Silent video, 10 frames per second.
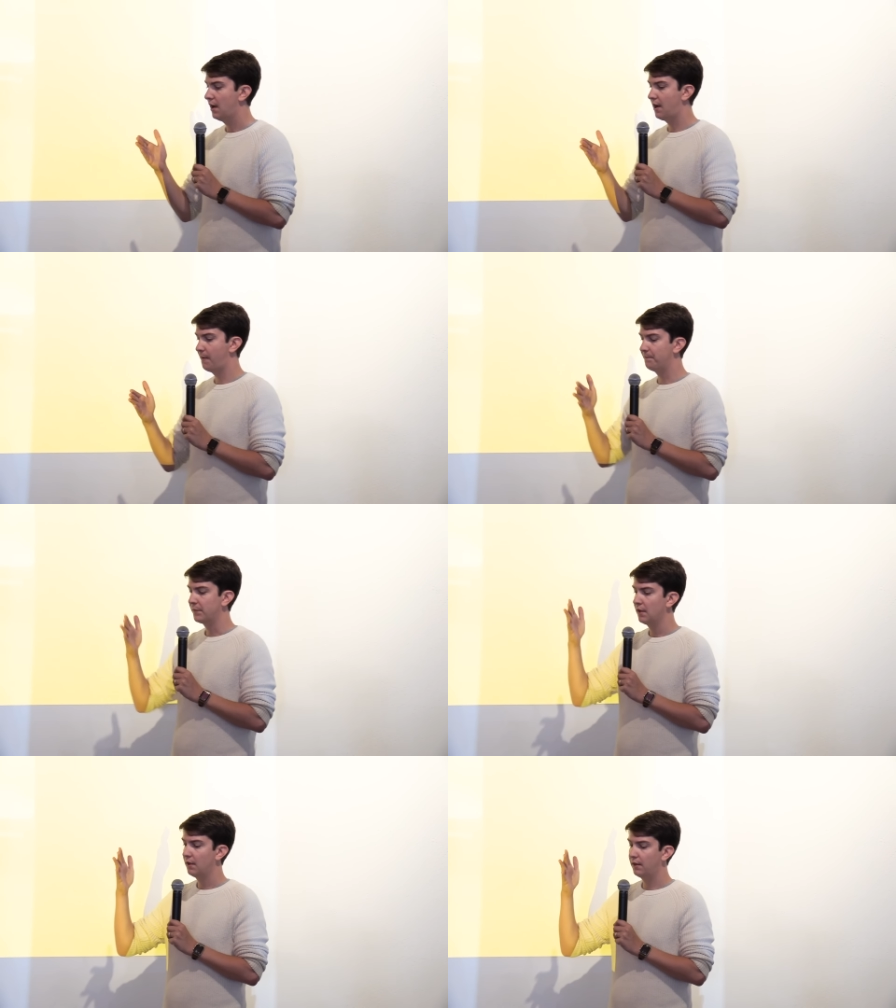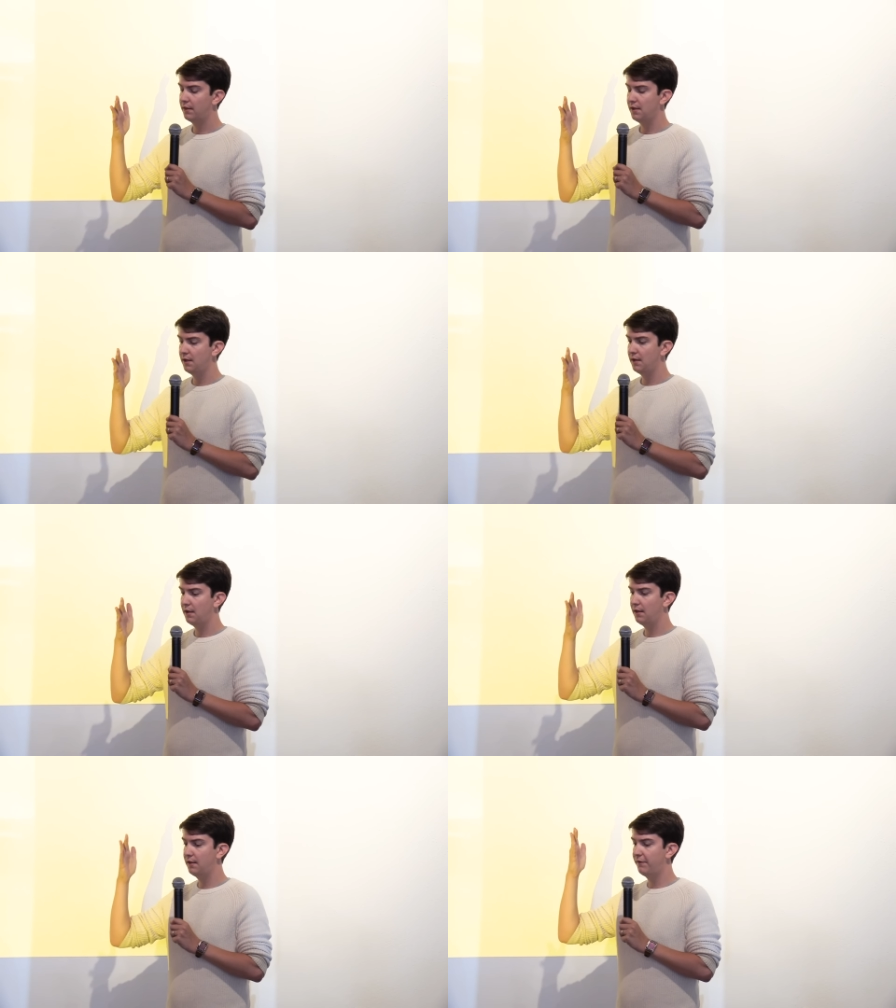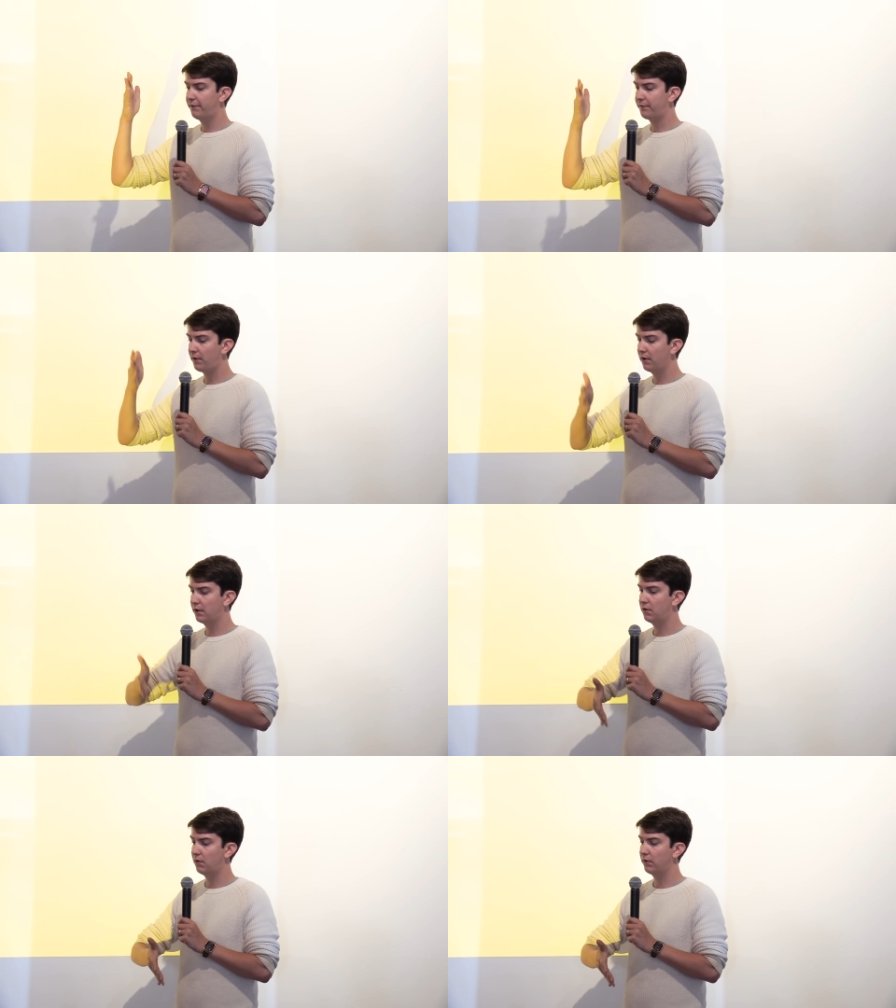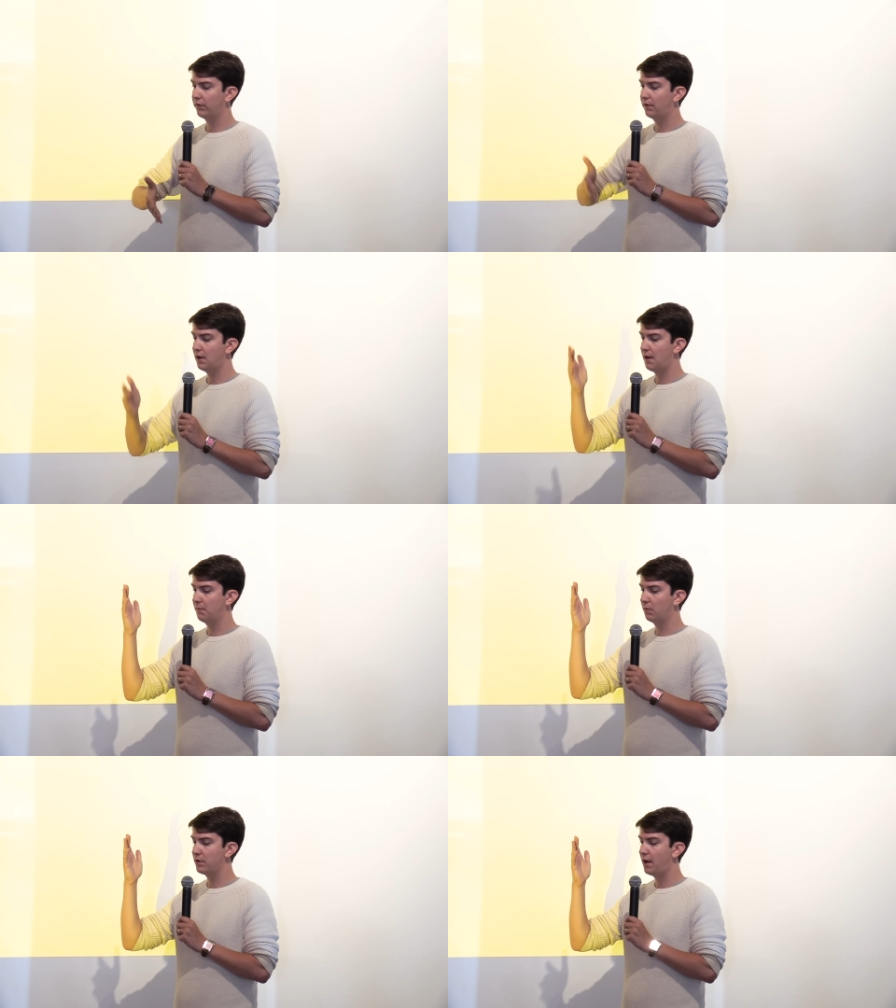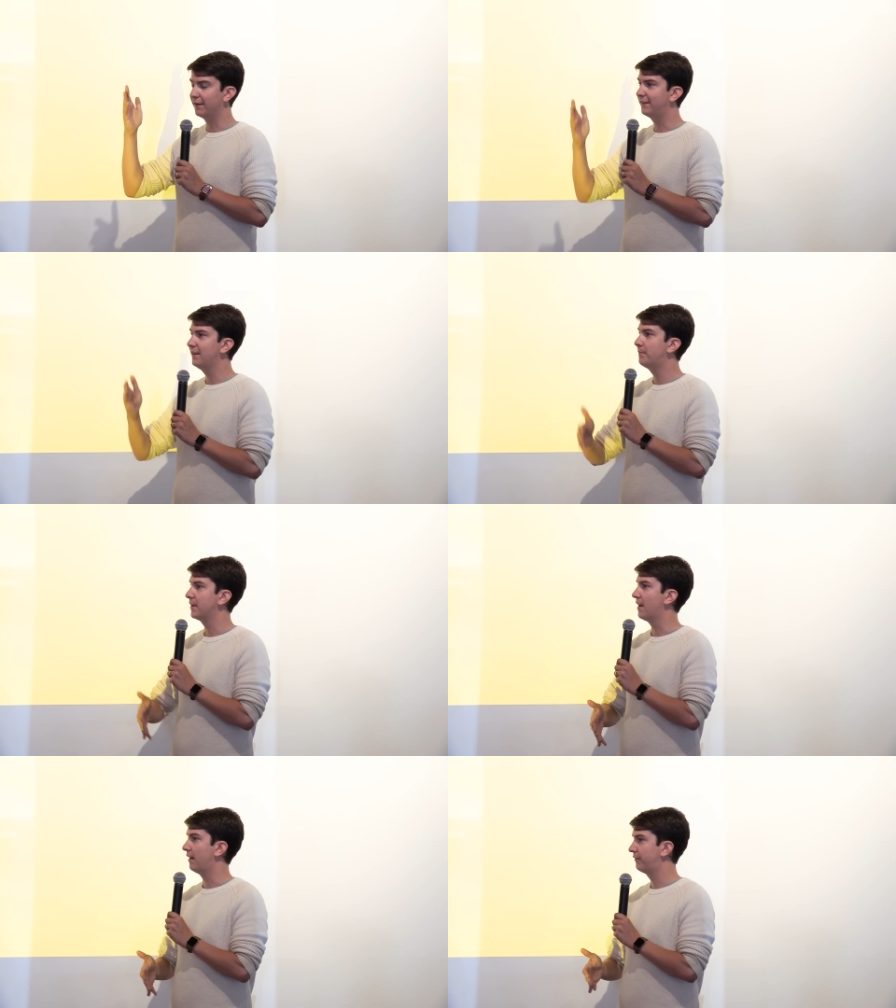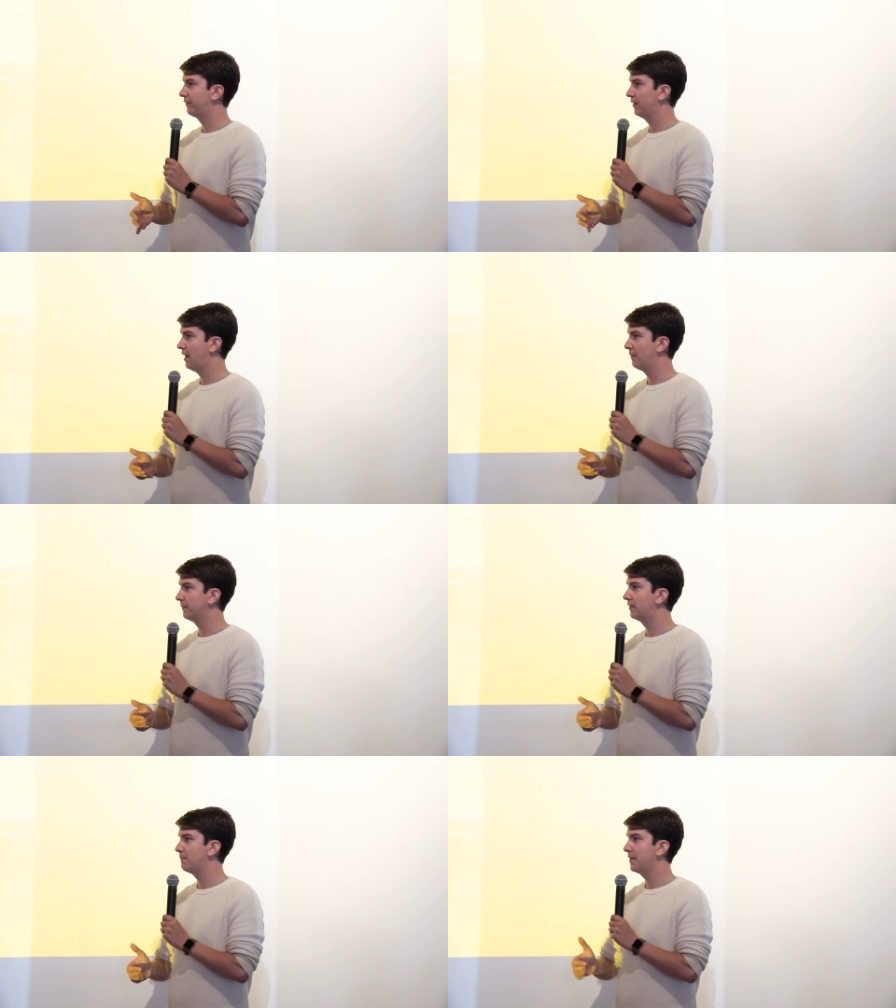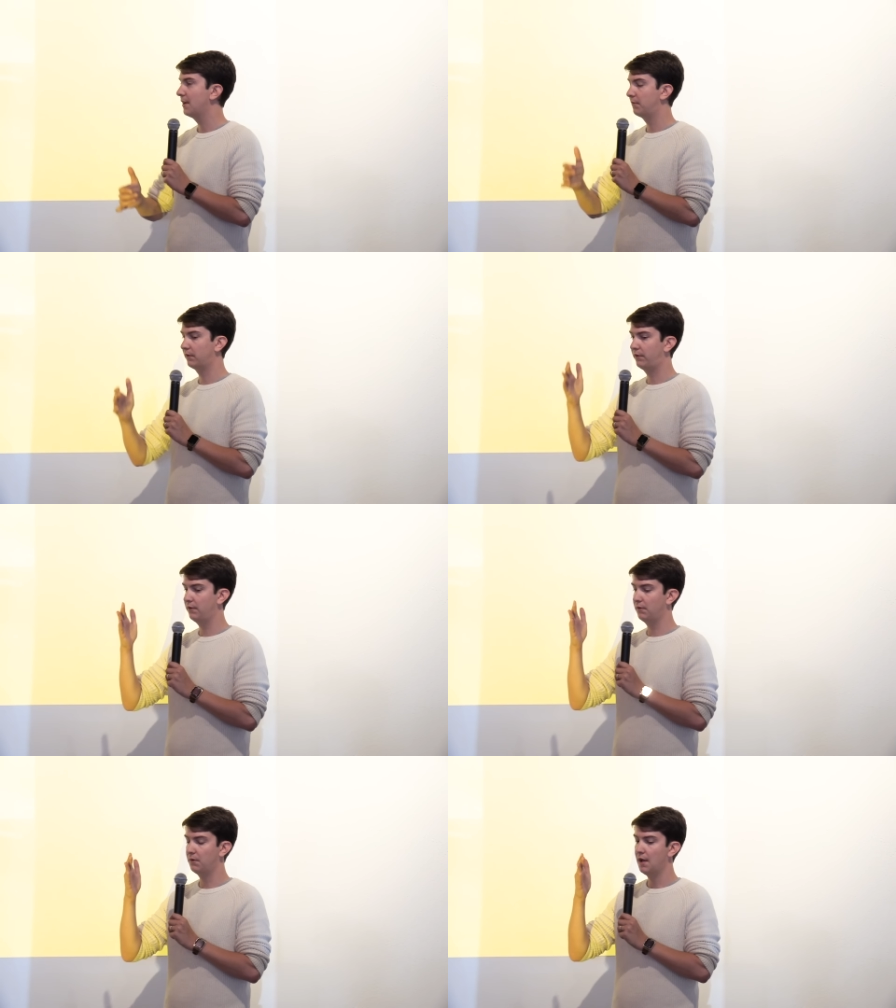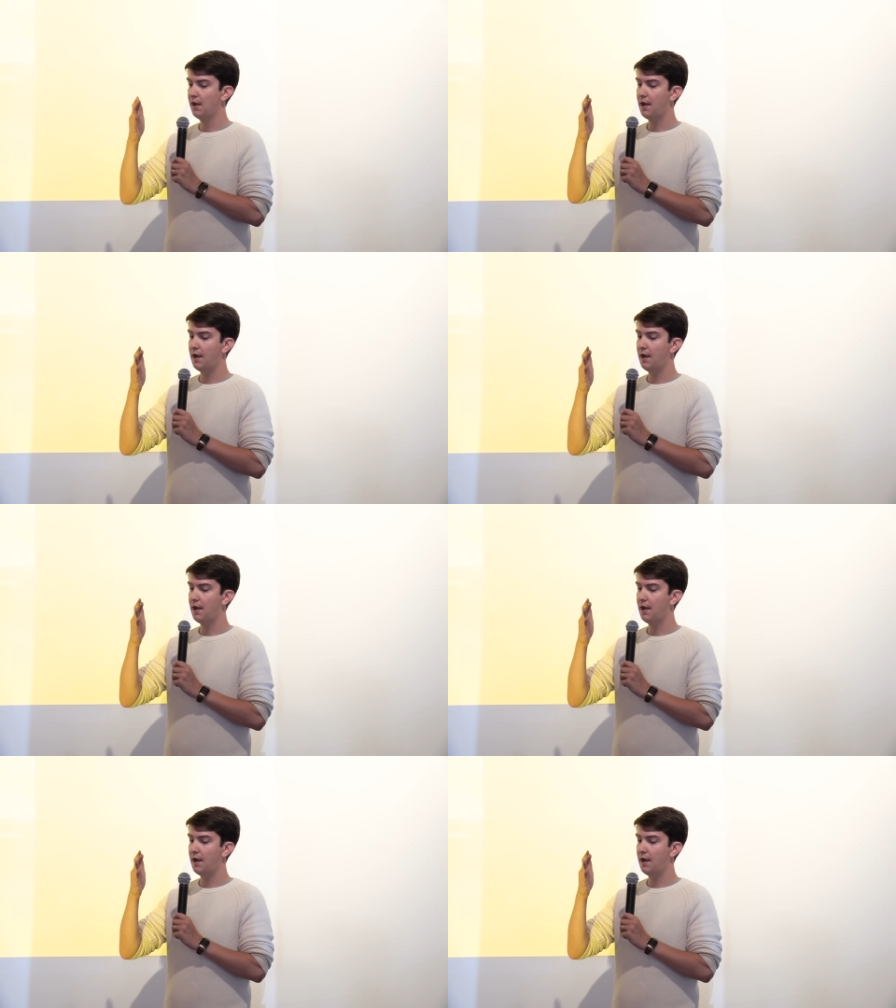the verticals were not deep enough to be able to